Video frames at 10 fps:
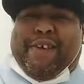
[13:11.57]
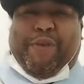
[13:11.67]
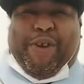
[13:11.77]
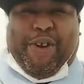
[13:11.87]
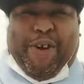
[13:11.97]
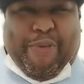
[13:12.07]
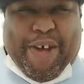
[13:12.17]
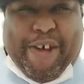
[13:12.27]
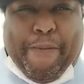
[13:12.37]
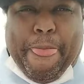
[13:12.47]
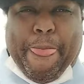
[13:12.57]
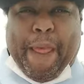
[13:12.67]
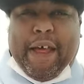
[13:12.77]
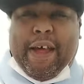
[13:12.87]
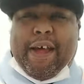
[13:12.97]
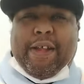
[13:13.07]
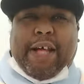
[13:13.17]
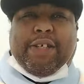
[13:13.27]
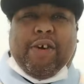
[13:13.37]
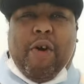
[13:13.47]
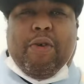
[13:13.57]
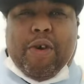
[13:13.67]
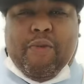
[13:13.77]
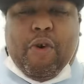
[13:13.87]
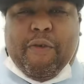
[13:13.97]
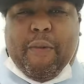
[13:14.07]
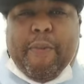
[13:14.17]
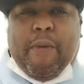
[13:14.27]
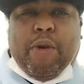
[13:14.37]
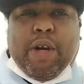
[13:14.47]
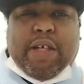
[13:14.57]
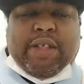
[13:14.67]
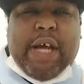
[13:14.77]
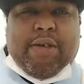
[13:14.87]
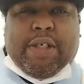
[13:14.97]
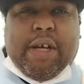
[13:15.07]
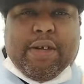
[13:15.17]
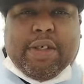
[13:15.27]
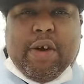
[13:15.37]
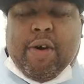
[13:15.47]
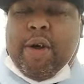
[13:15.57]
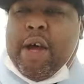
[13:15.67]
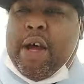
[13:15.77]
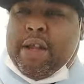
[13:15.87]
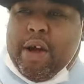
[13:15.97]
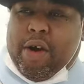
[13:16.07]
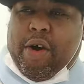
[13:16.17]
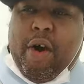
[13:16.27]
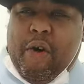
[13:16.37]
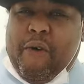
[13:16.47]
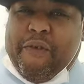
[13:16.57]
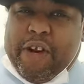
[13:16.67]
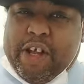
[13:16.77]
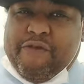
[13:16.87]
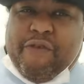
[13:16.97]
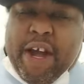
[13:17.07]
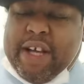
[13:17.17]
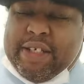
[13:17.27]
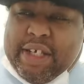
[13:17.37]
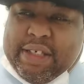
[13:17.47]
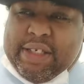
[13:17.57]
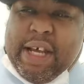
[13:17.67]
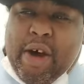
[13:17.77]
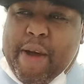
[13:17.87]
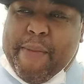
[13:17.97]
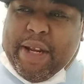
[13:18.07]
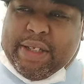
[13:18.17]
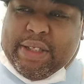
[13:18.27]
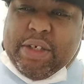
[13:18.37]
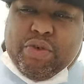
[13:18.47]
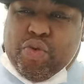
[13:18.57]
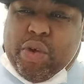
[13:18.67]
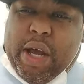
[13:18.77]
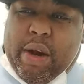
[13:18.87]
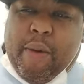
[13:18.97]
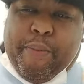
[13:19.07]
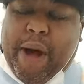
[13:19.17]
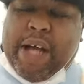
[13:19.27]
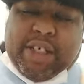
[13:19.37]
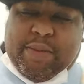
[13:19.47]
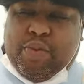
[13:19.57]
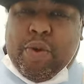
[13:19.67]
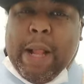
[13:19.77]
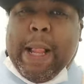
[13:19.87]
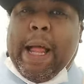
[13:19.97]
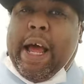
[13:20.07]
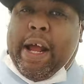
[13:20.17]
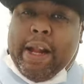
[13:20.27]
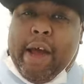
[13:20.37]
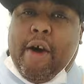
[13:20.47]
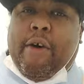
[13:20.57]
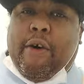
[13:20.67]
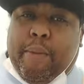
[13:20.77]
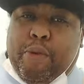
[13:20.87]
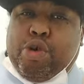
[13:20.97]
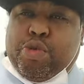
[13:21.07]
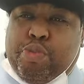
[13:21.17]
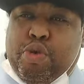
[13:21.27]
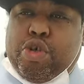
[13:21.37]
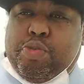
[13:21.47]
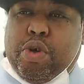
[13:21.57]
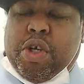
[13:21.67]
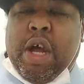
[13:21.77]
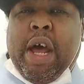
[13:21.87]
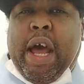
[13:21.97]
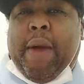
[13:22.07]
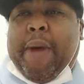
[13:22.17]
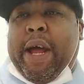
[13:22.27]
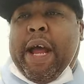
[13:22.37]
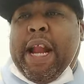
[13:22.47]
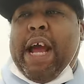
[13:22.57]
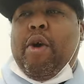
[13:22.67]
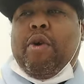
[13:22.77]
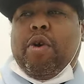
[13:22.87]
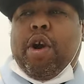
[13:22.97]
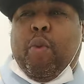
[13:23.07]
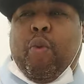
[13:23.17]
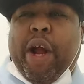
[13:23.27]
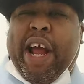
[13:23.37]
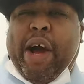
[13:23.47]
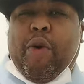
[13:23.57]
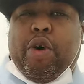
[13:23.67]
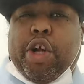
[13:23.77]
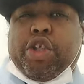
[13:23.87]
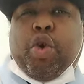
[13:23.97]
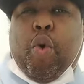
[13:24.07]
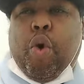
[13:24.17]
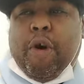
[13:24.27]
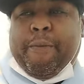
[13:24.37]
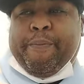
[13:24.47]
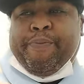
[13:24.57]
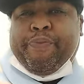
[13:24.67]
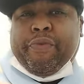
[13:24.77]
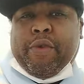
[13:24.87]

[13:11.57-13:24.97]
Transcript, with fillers: you know what I mean? That's the goal and the role of a promoter to sell, sell, sell. The goal for this fight is to sell as many seats you can on possible, and they are going to push, push, push, and, and, and they're going on a and they're going on a tour.